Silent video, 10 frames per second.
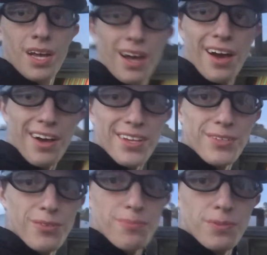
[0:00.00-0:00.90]
Alright
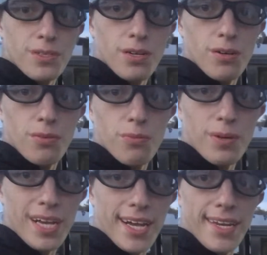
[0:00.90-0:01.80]
YouTube, so
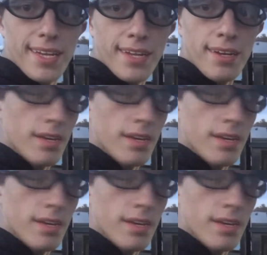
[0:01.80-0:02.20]
we got it in.